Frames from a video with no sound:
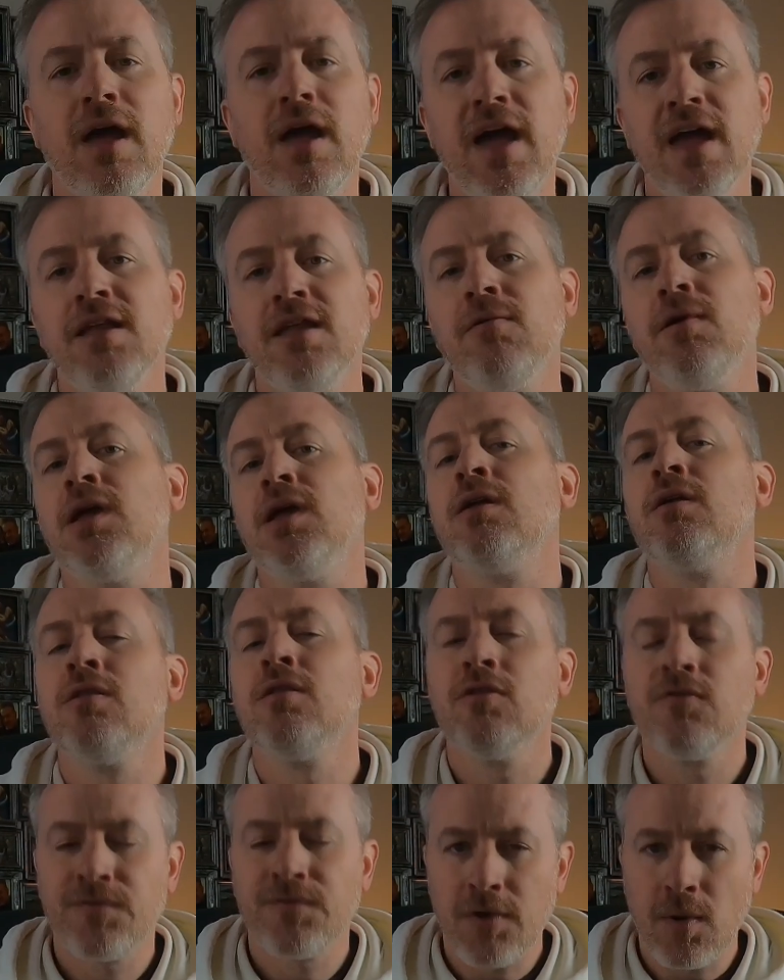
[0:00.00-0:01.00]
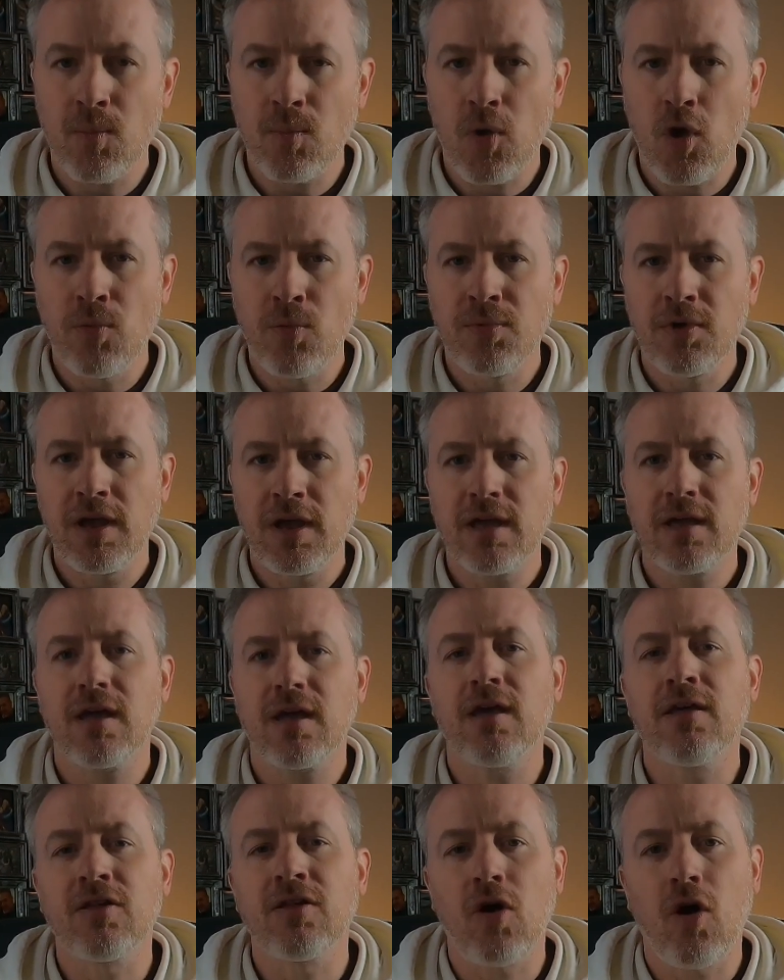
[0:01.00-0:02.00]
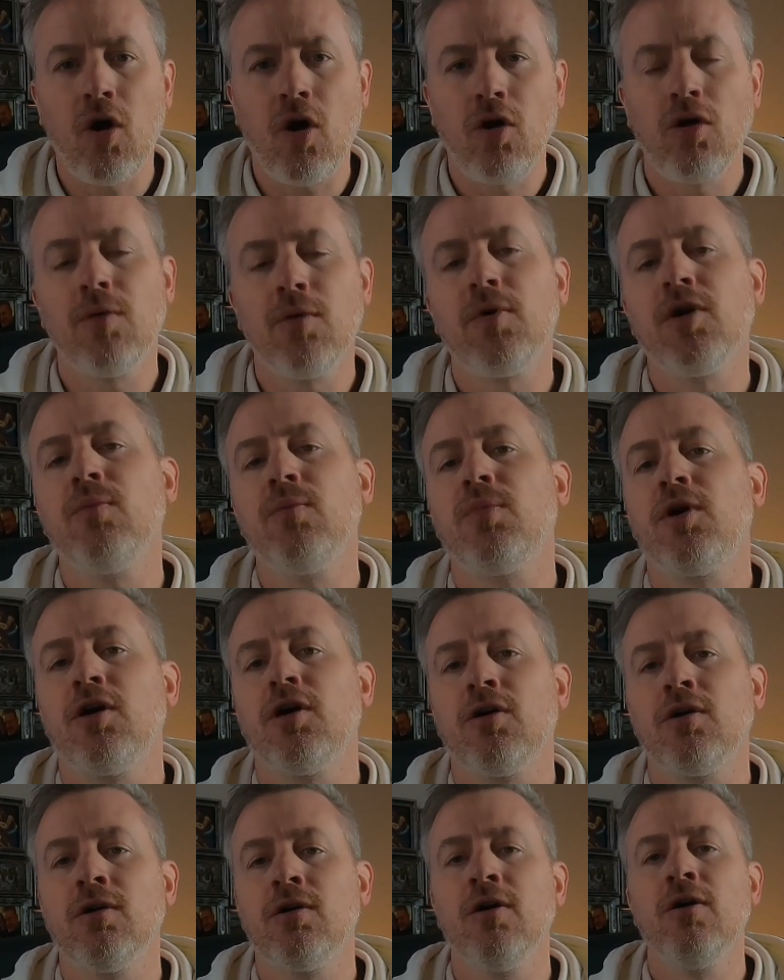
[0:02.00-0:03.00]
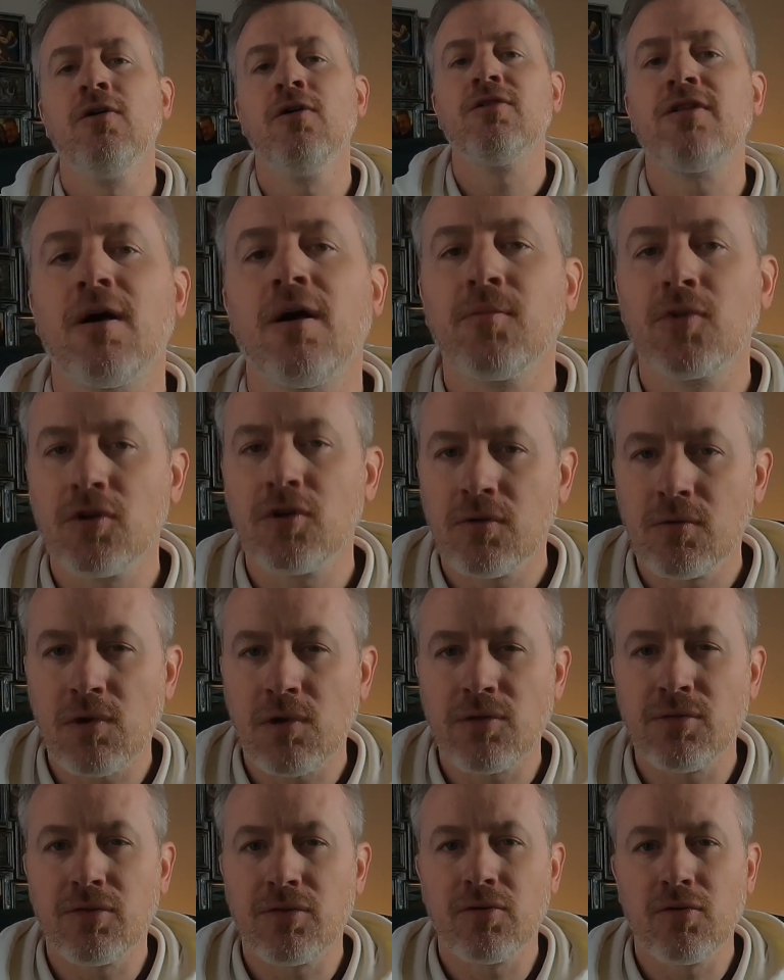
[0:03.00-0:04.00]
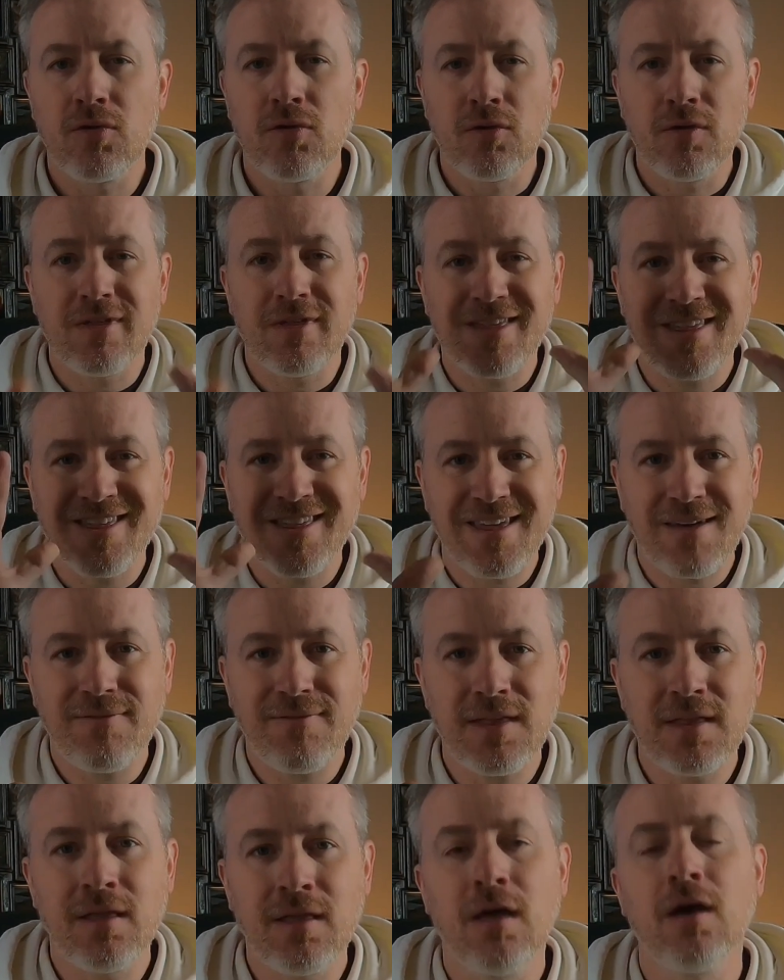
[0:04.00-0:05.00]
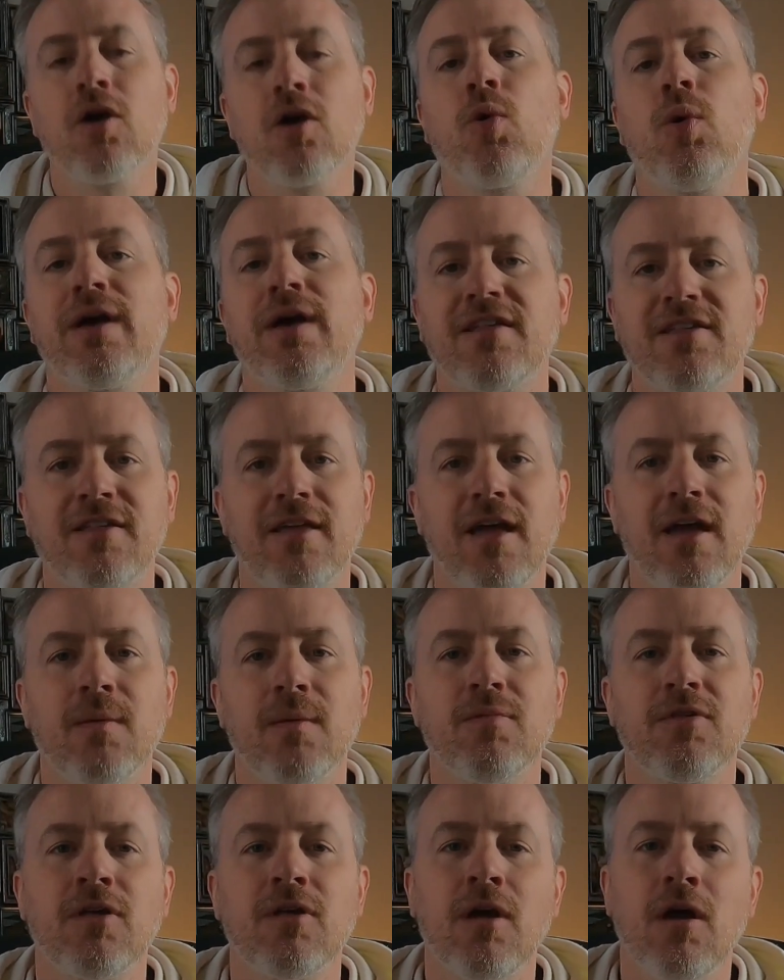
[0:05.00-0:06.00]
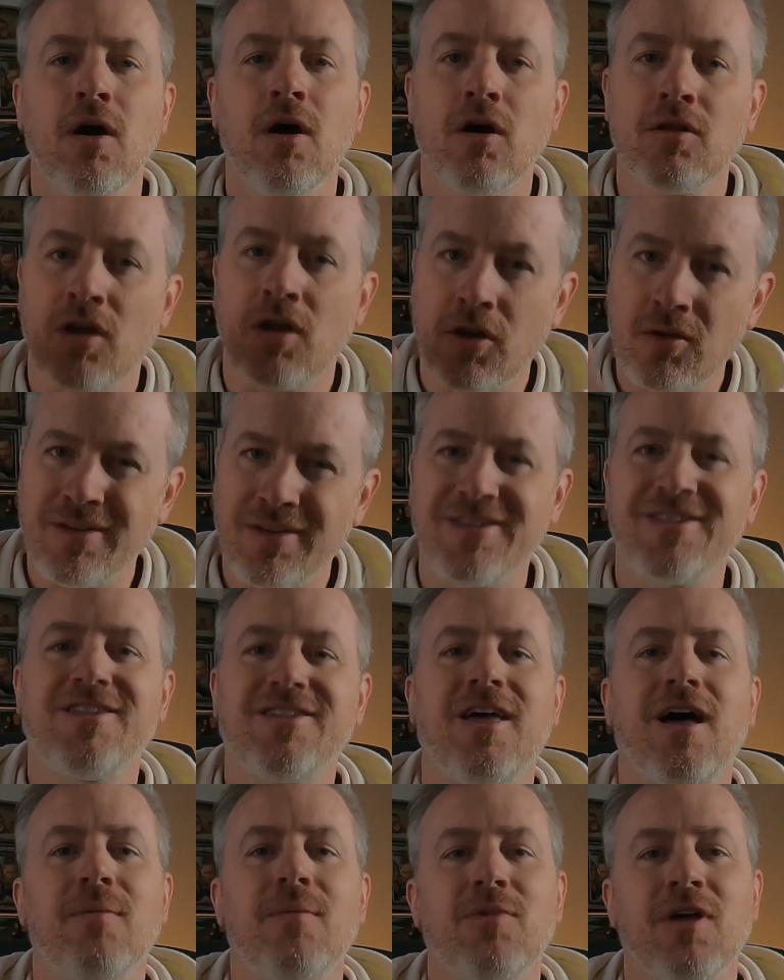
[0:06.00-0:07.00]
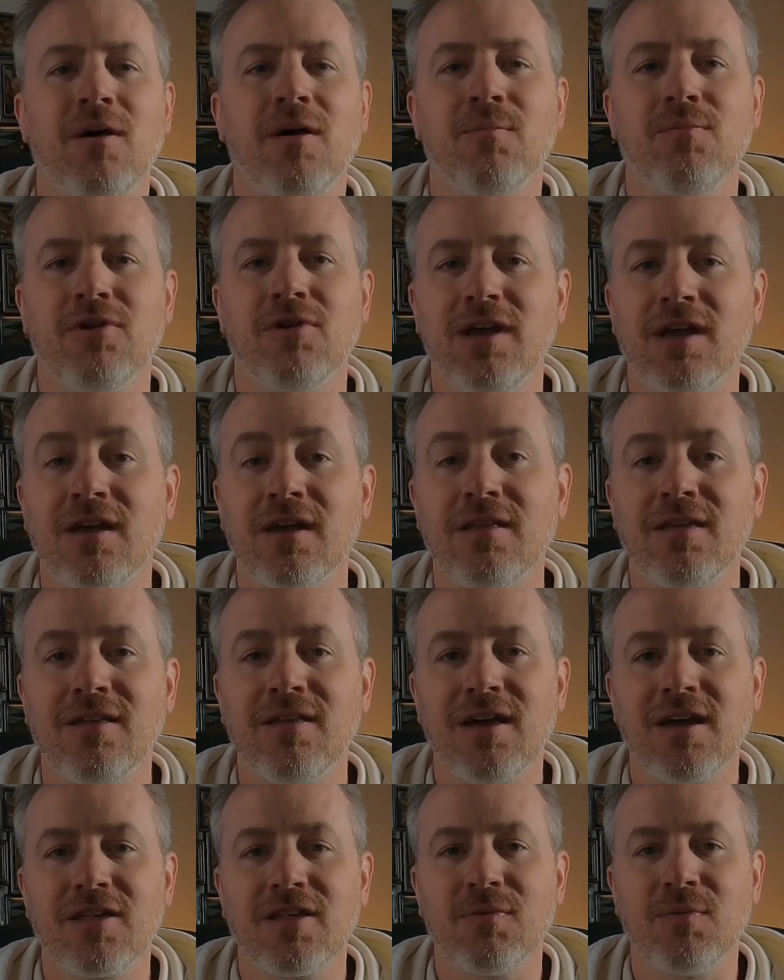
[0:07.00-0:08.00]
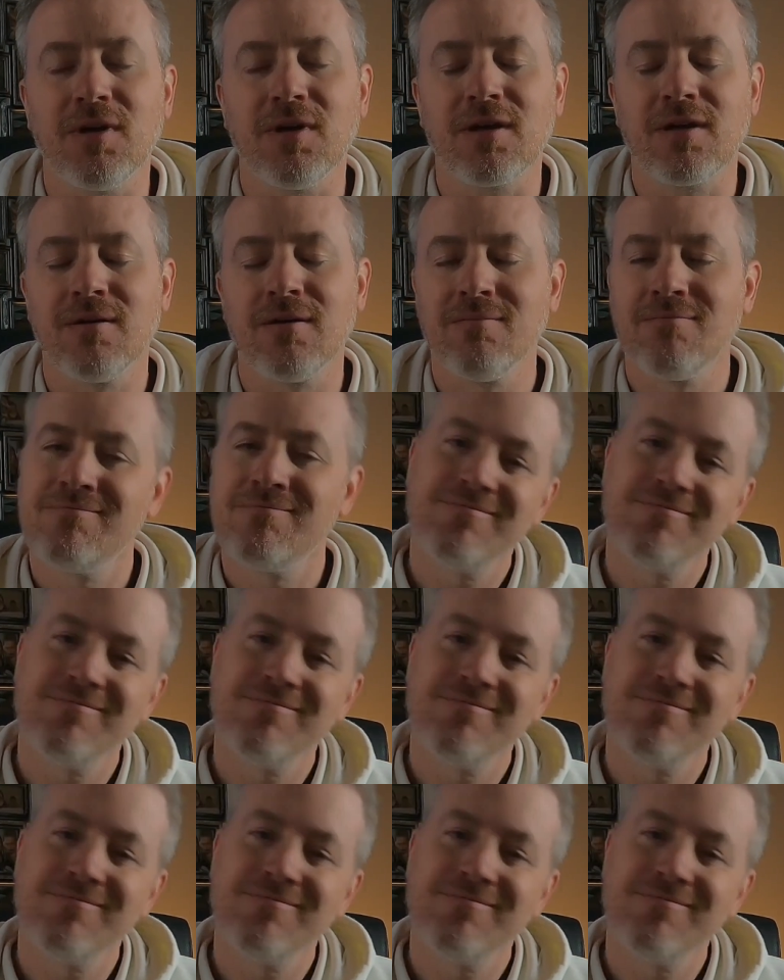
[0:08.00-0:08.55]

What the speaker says: Anyway, the front ball break is all about power, so I'm going to run through 7 quick steps on how to slap that break into next week.